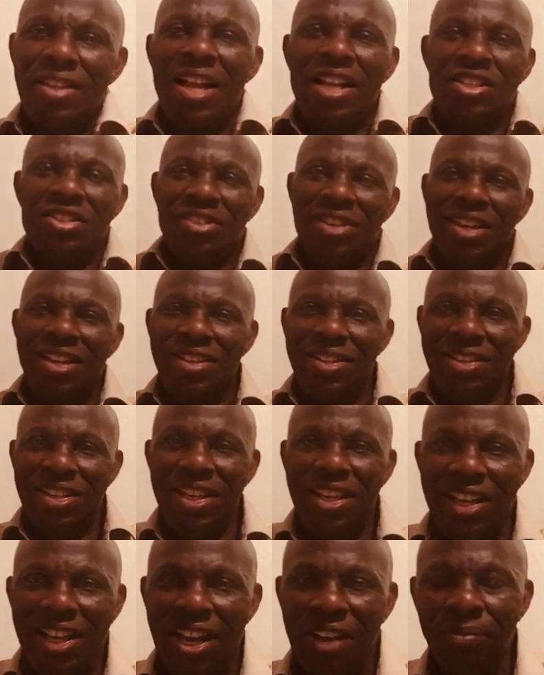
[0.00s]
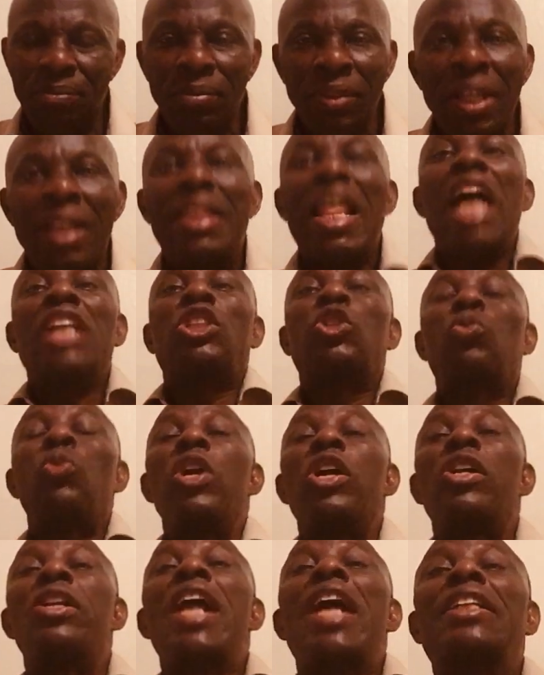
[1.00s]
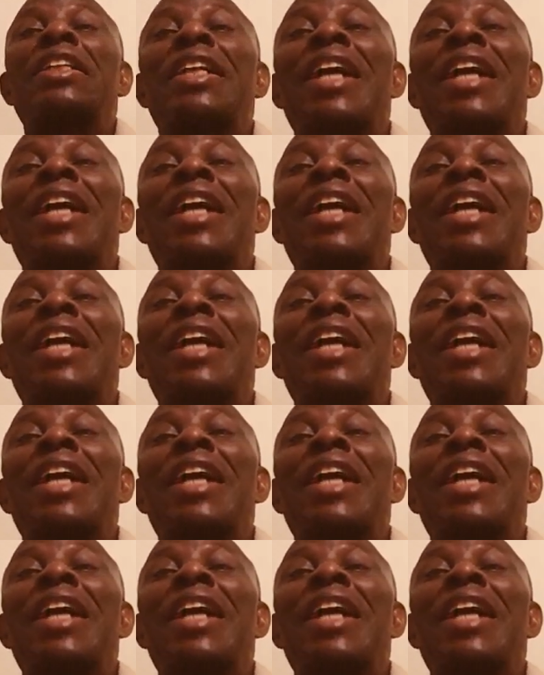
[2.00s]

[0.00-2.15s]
that you can think of. That's where Lot